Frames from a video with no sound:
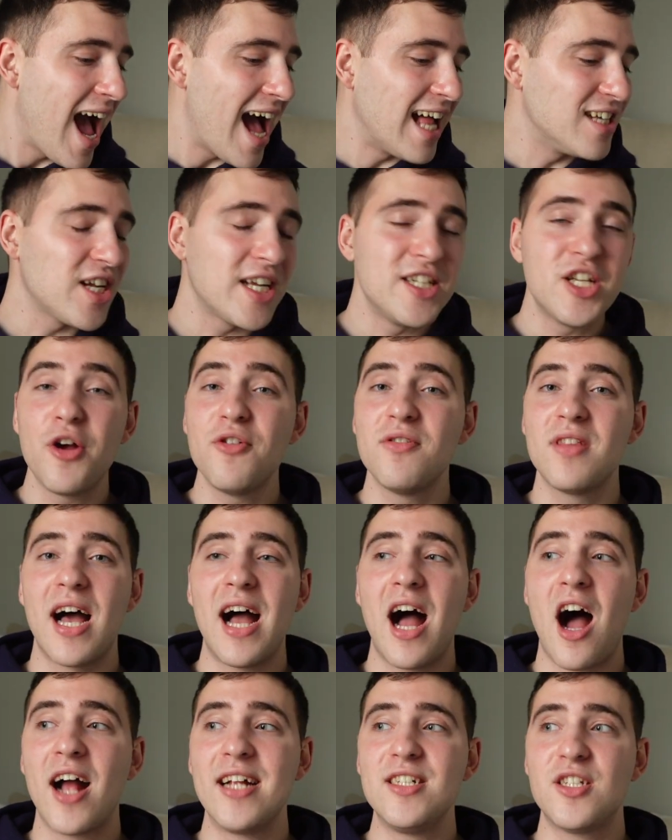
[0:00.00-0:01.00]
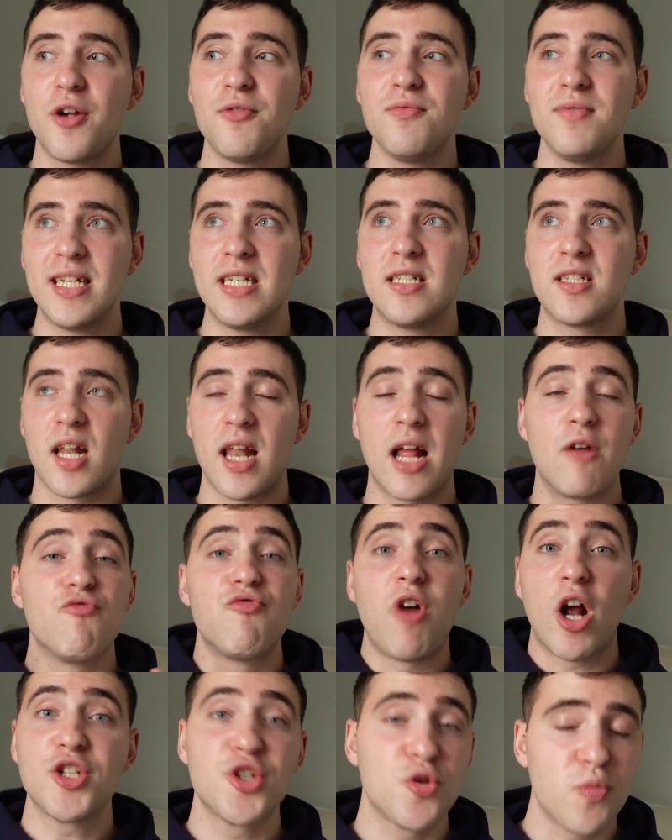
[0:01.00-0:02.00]
And I know that I don't need to
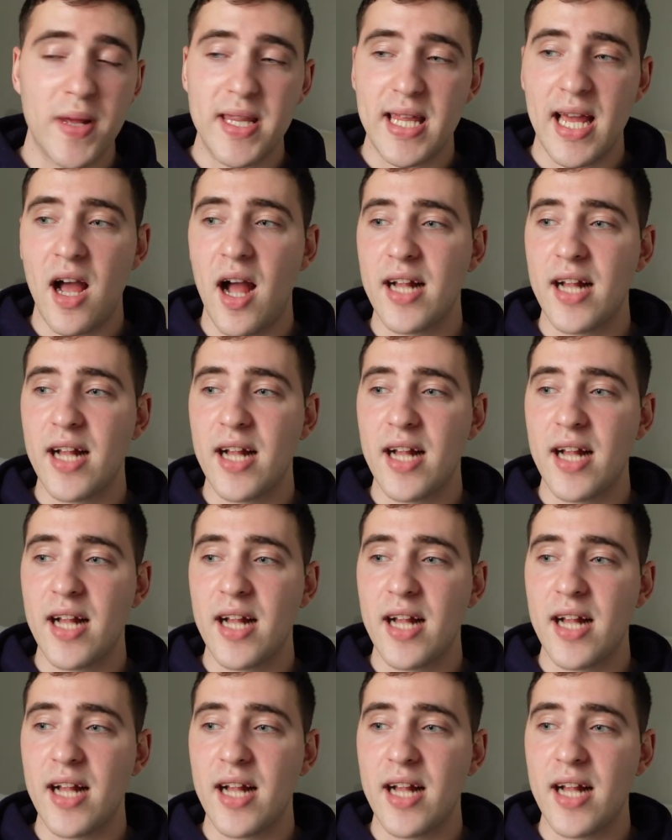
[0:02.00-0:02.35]
like rush with it.